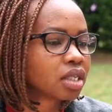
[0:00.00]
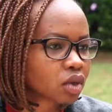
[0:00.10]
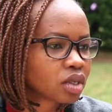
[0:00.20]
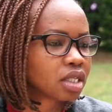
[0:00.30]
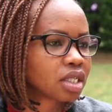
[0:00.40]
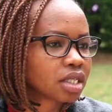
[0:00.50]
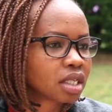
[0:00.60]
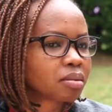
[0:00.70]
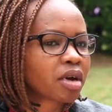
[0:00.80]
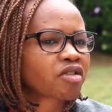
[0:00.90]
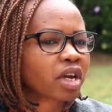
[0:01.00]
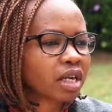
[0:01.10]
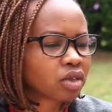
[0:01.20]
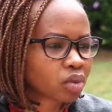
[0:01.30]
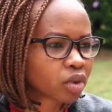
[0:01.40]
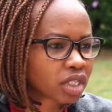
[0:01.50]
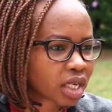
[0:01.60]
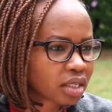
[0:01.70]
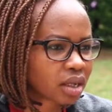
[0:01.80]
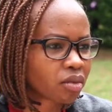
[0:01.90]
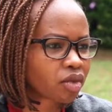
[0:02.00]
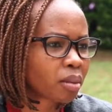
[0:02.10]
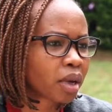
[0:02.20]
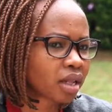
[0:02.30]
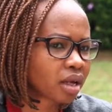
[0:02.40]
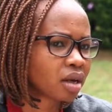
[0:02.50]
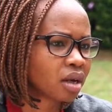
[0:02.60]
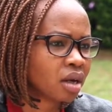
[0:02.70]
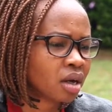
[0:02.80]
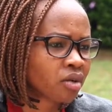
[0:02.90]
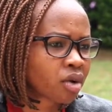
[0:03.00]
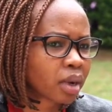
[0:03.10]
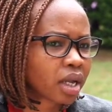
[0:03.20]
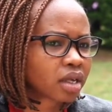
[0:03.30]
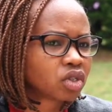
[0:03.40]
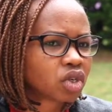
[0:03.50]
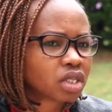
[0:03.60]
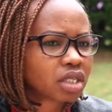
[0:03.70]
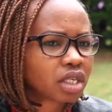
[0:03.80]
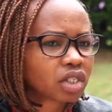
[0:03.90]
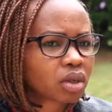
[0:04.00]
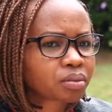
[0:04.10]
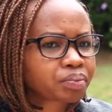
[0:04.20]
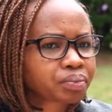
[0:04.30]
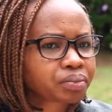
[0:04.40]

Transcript: its own citizens by failing to protect them from another jurisdiction.